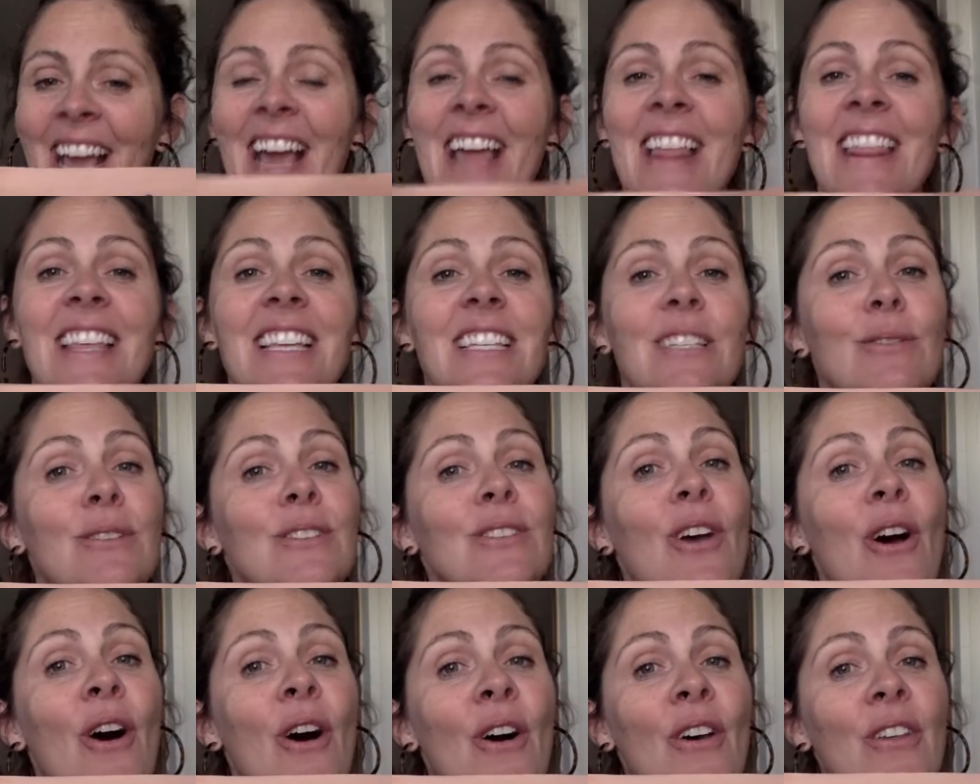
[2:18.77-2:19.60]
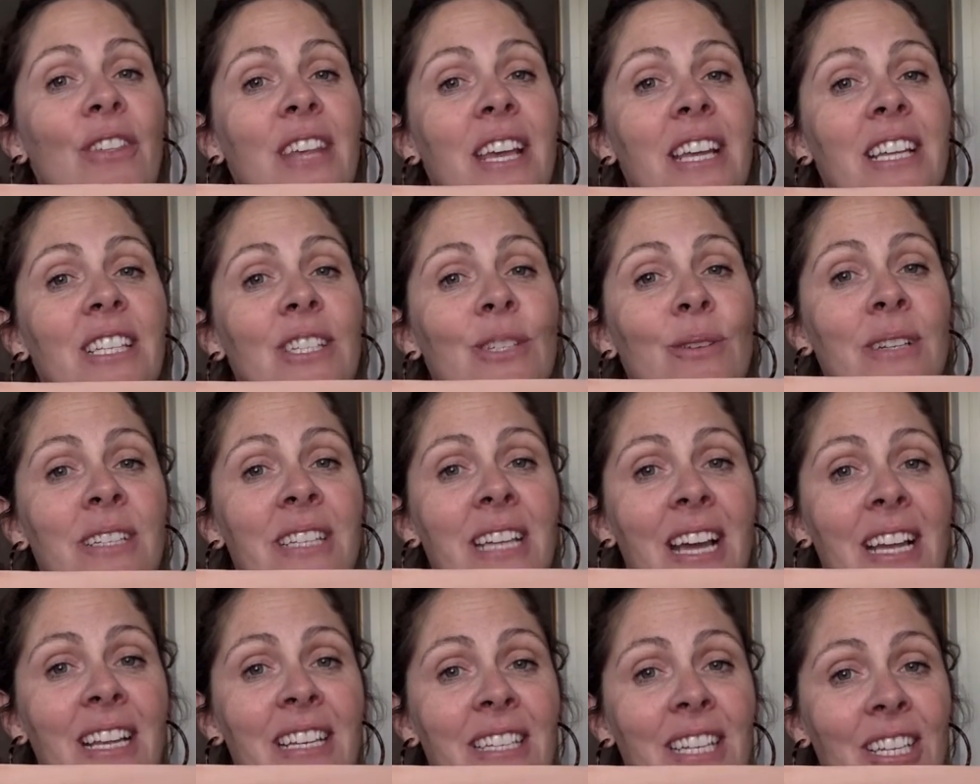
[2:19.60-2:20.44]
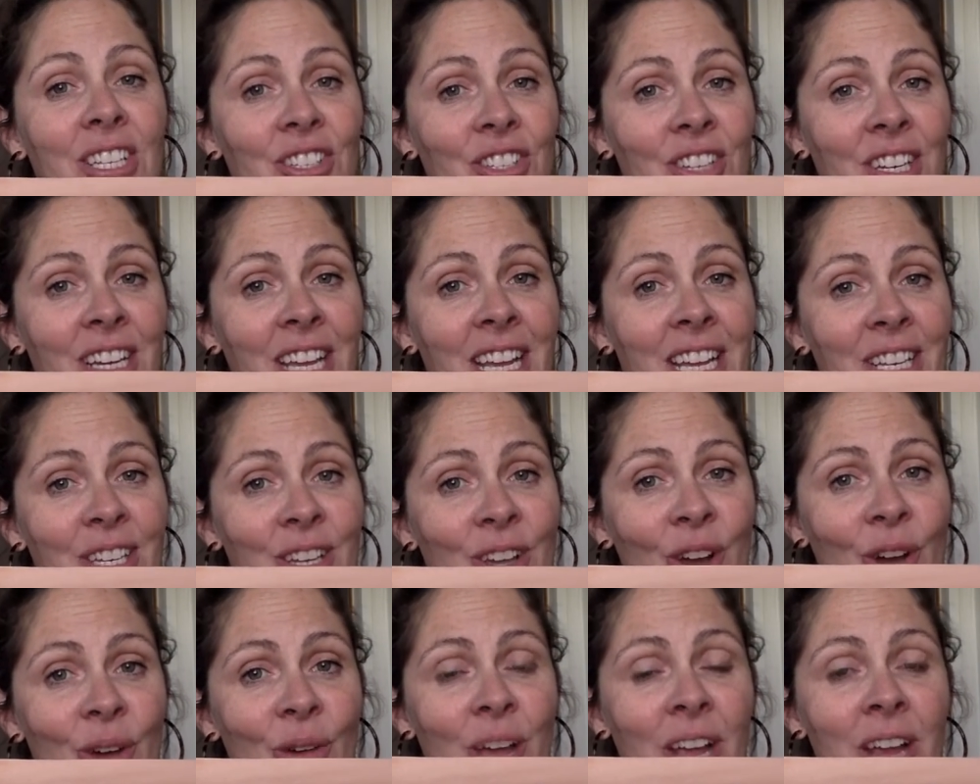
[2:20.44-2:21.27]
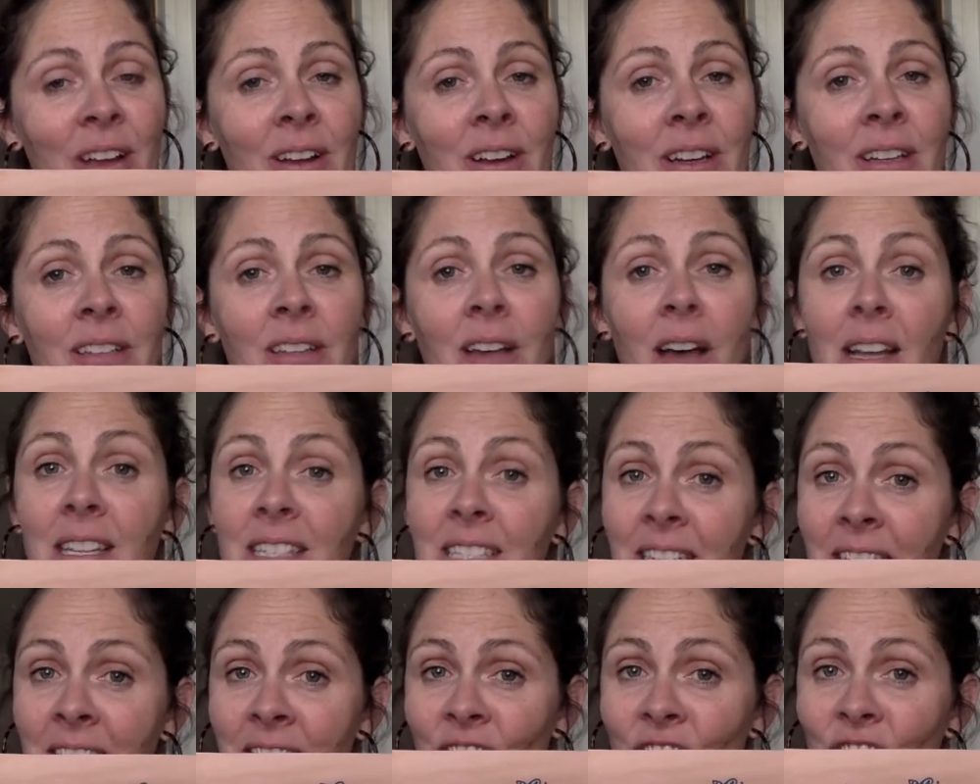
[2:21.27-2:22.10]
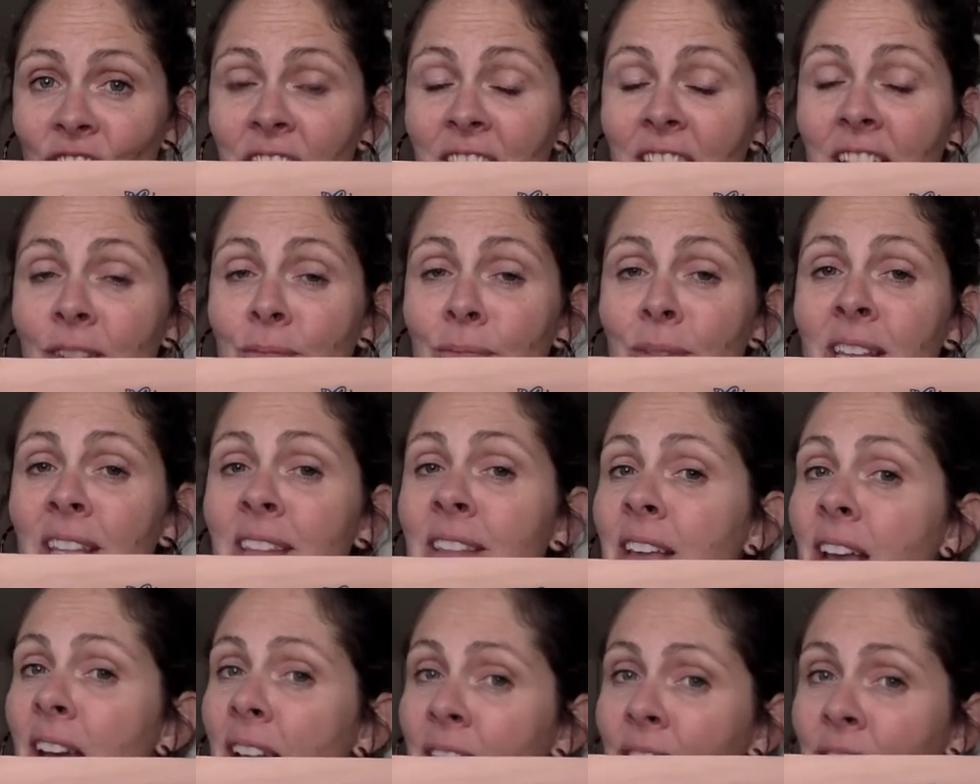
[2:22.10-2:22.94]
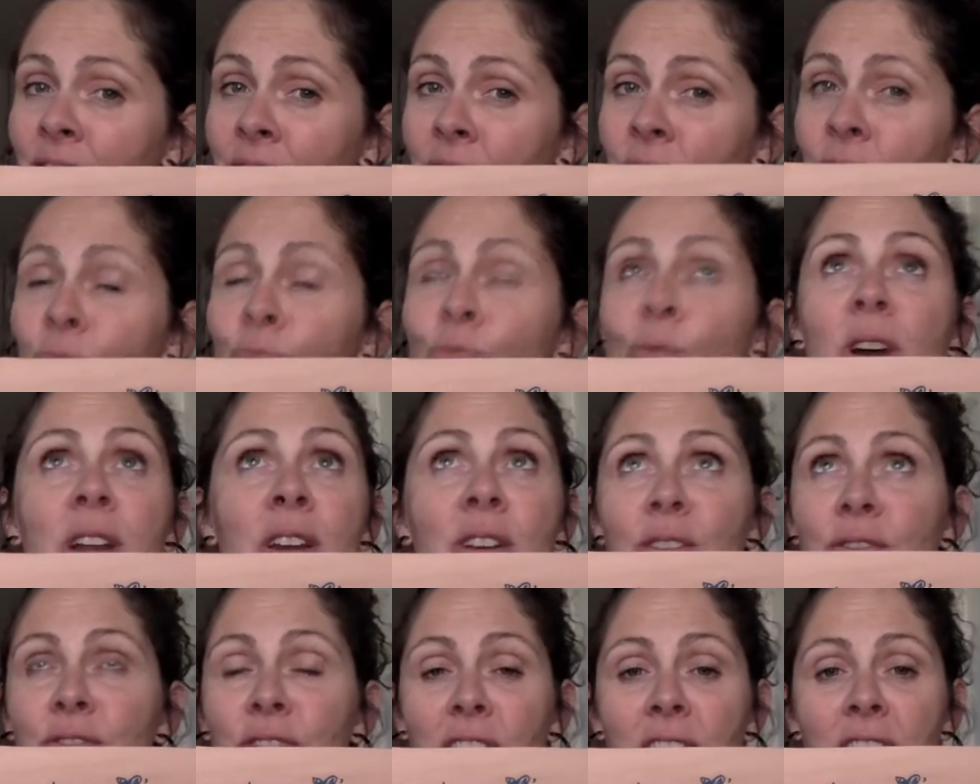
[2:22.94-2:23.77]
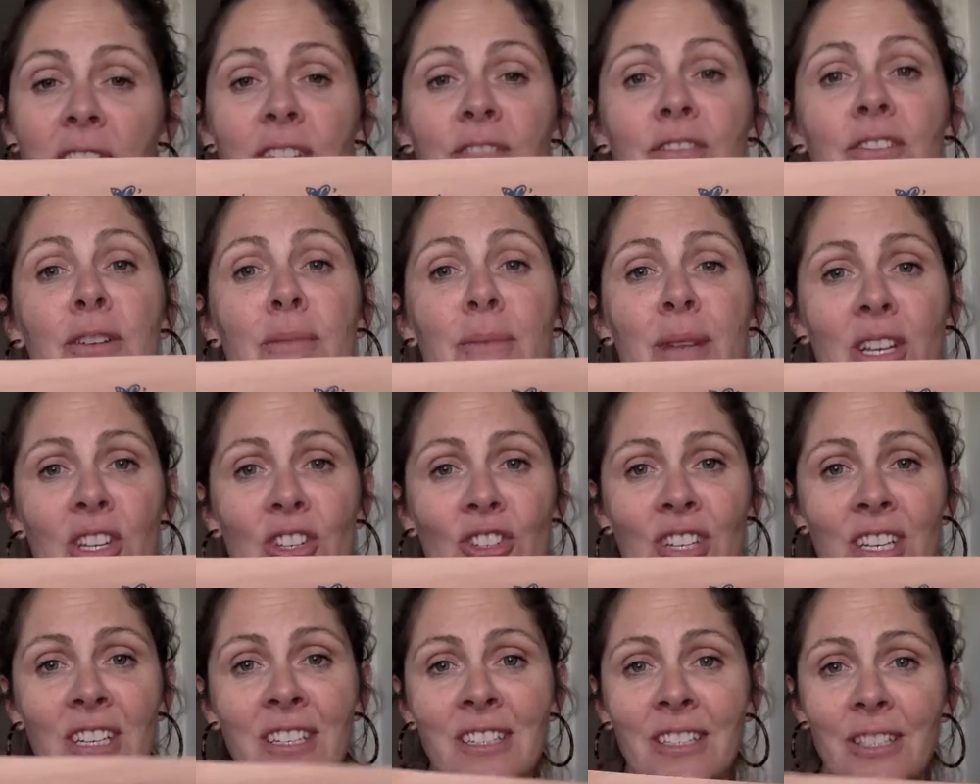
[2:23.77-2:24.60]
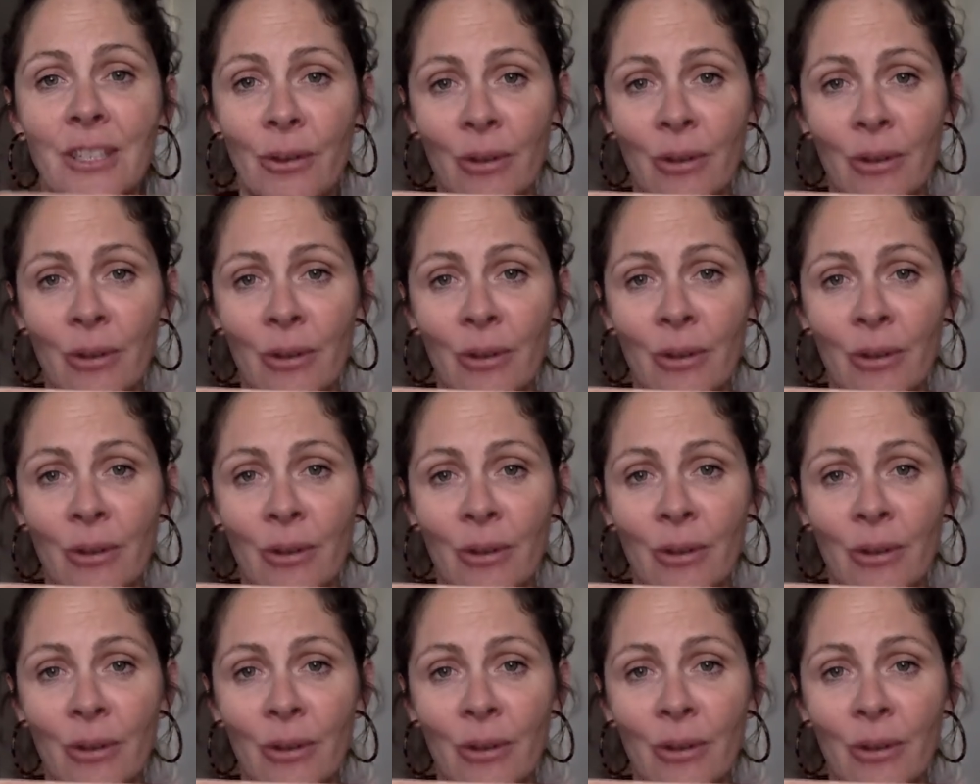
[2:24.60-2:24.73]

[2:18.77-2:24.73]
And this was all thanks to a dietitian I know, Erin Clausen. She gave me a lot of wonderful information.